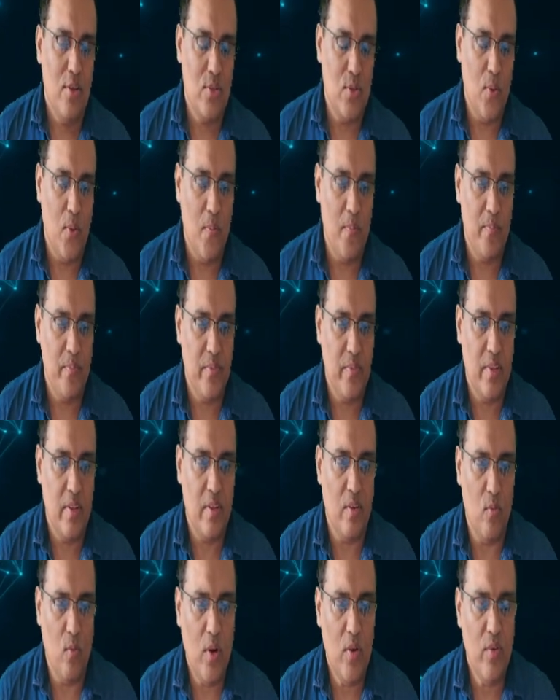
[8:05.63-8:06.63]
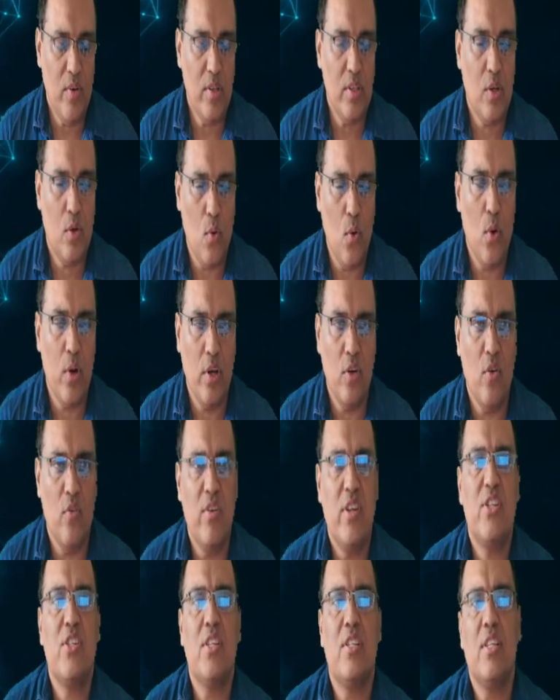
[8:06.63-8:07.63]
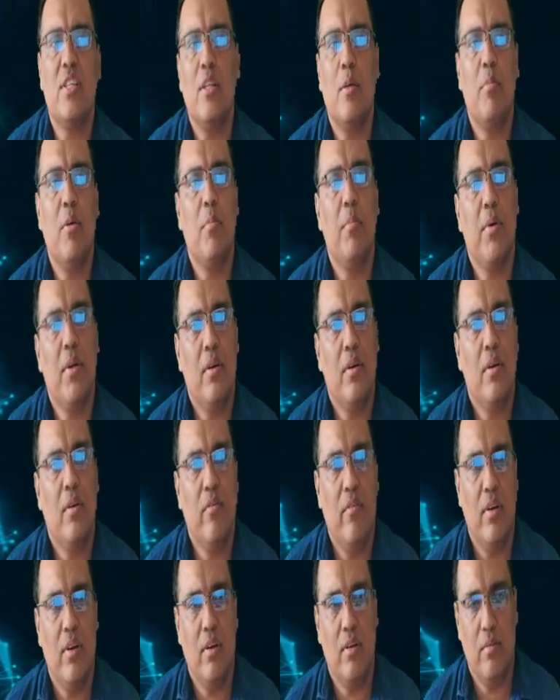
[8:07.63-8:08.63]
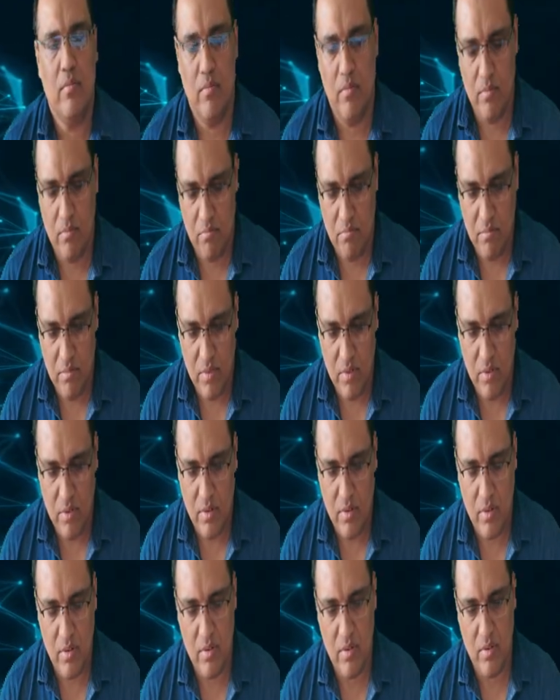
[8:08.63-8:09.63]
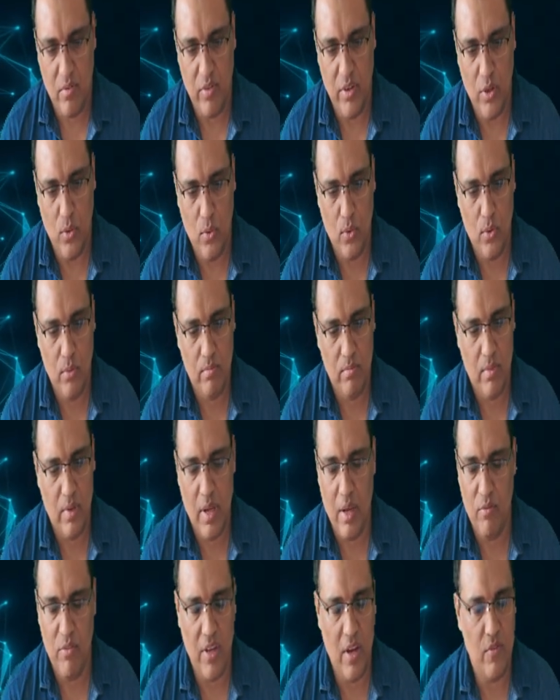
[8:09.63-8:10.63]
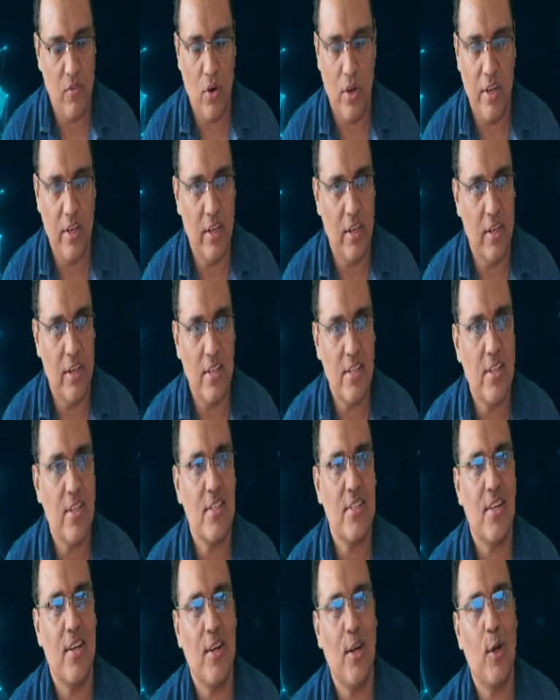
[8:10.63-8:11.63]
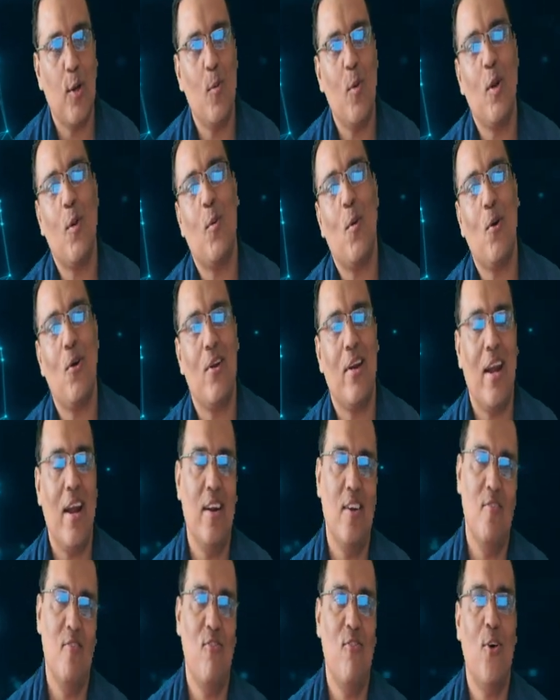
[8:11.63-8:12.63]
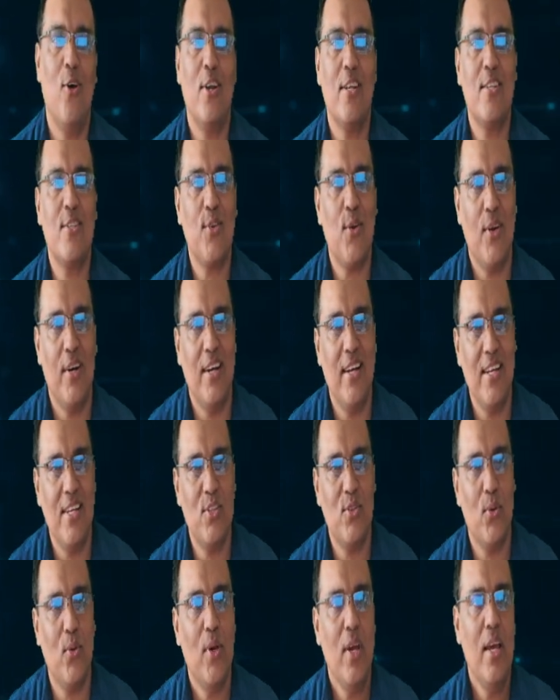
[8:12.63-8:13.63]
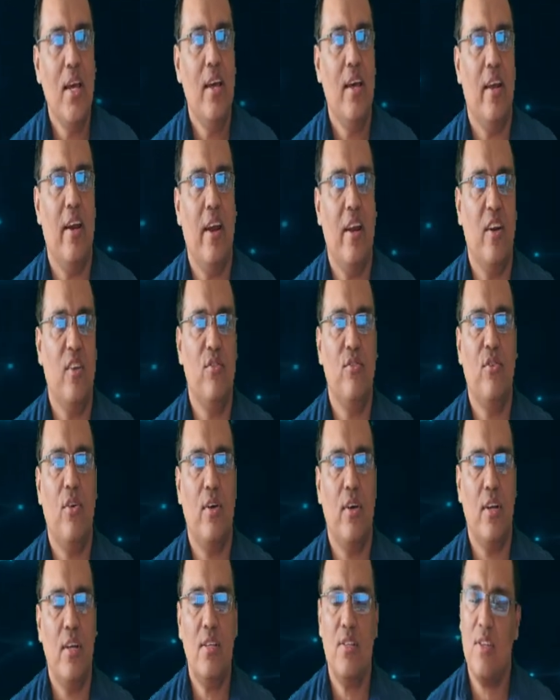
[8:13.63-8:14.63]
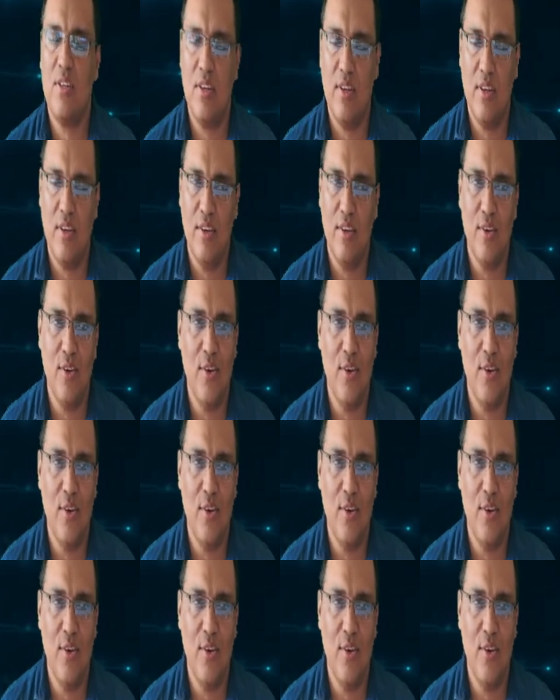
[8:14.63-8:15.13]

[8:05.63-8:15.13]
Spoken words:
So what were the core innovations in the paper? Well, we know we have already discussed a little bit about random forest already. So random forest